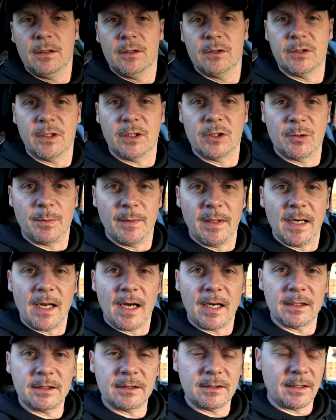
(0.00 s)
since my
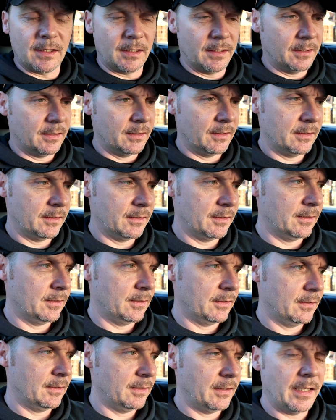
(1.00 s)
last
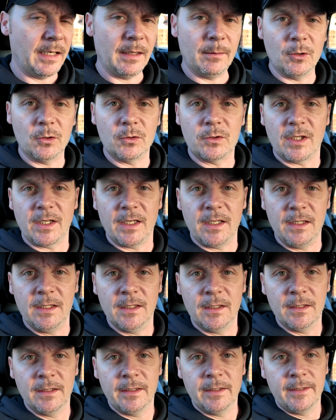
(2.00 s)
MOT.
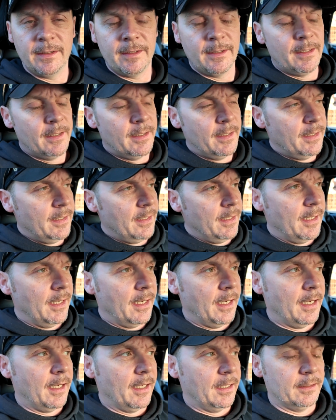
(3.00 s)

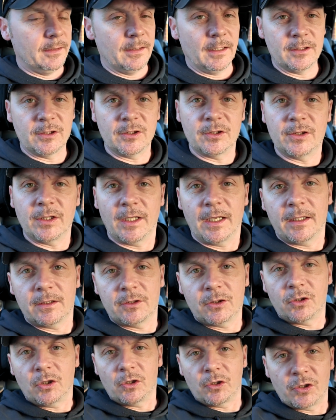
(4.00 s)
And as I say,
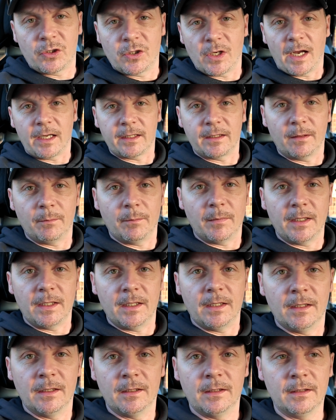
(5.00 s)
it's just sat in
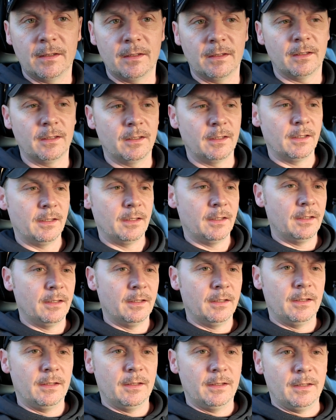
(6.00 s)
me
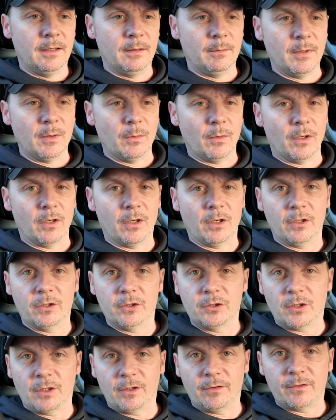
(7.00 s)

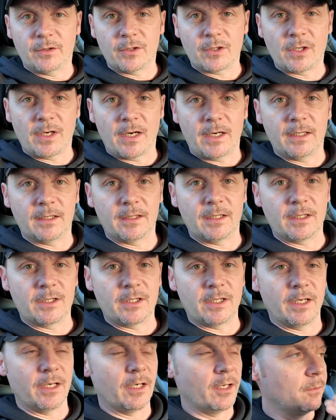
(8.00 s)
warehouse, and I've decided
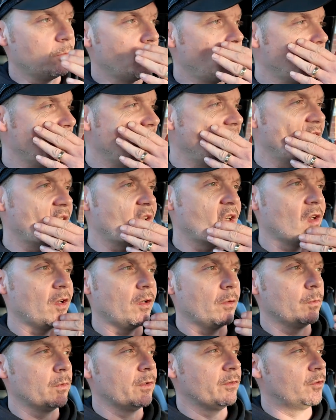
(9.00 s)
this year I'm gonna get it
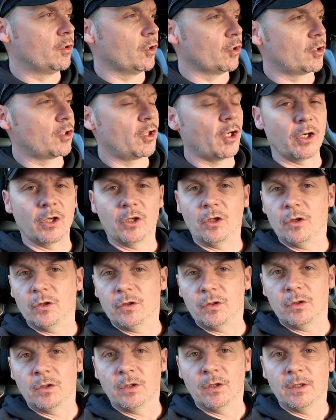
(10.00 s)
out. We've just got a
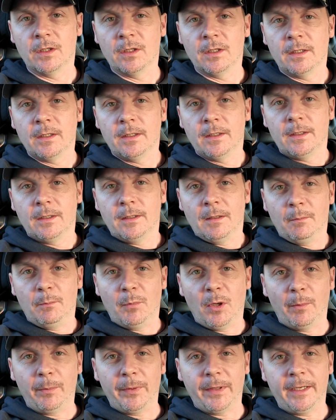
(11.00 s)
new
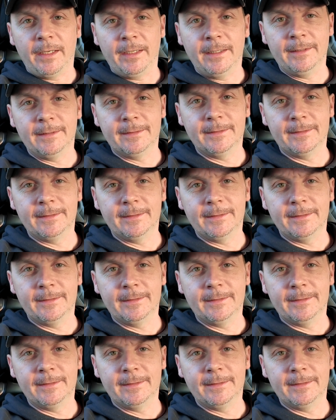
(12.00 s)
puppy,